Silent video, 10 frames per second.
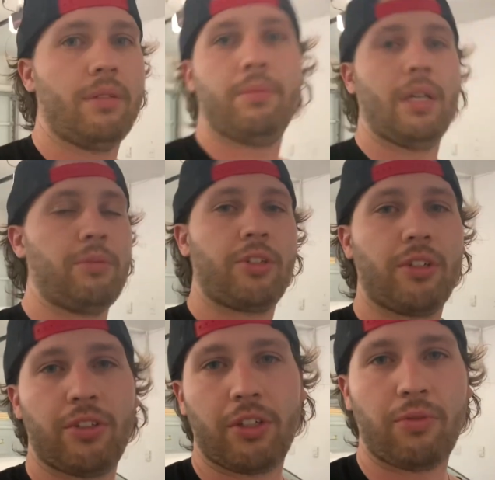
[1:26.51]
I'm sure a
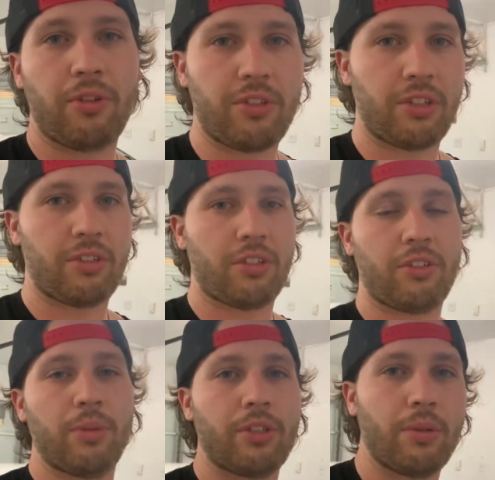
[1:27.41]
6466
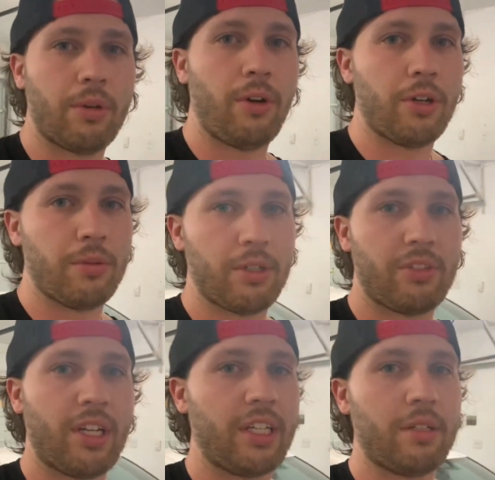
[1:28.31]
twin turbo auto Mustang